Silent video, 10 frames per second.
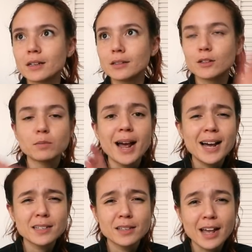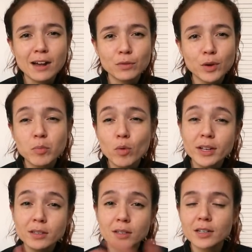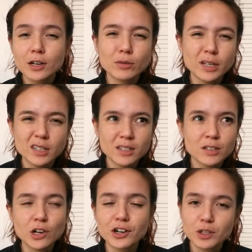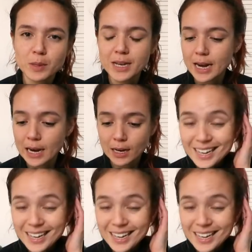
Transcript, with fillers: a little past the halfway point since I don't need to start at the beginning.